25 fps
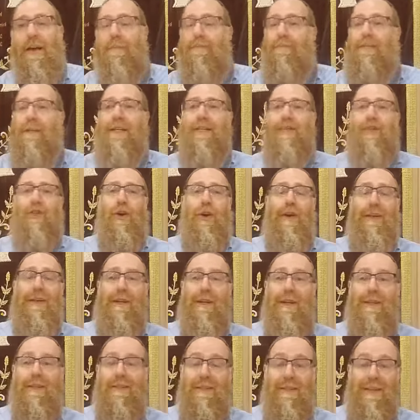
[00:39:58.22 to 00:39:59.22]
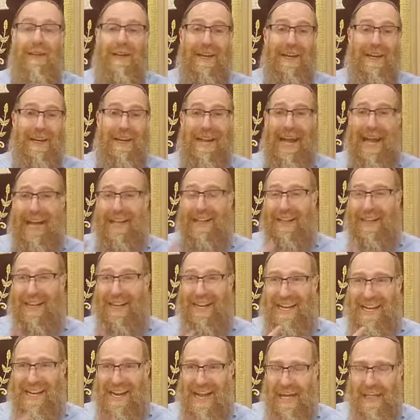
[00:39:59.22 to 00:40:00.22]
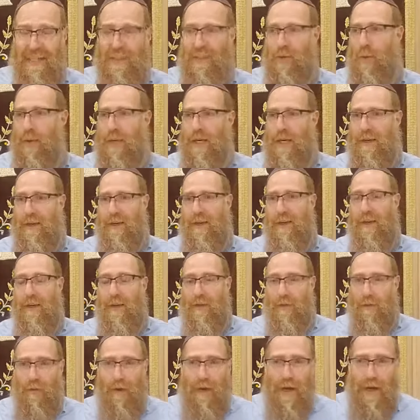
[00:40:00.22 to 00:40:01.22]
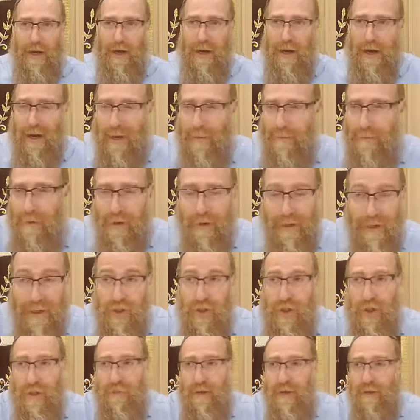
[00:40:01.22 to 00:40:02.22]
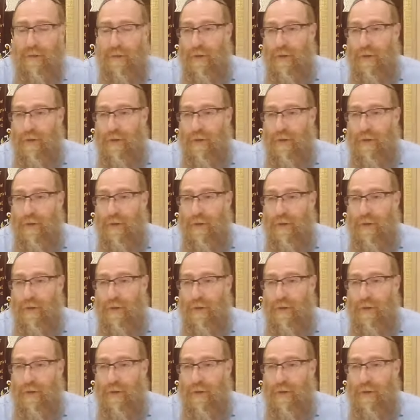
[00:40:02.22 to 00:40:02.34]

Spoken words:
Please join us not next week. Baruch Hashem, I have